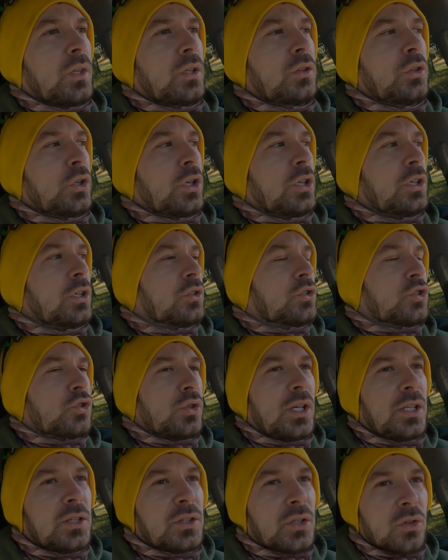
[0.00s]
They're gonna
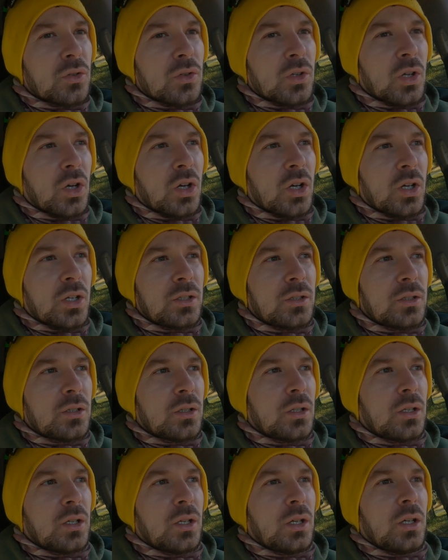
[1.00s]
treat their lawn.
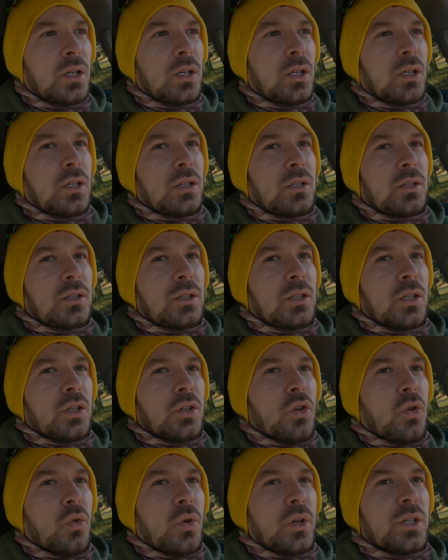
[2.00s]
They're
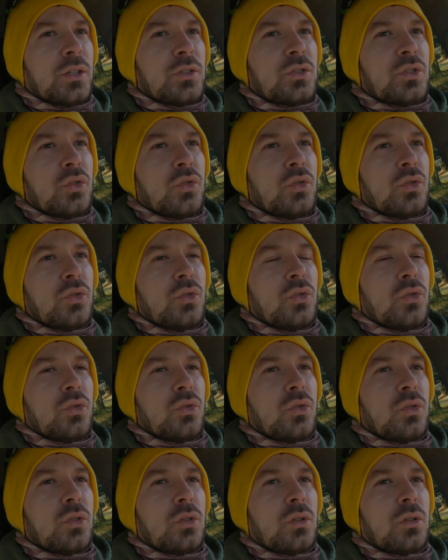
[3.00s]
going to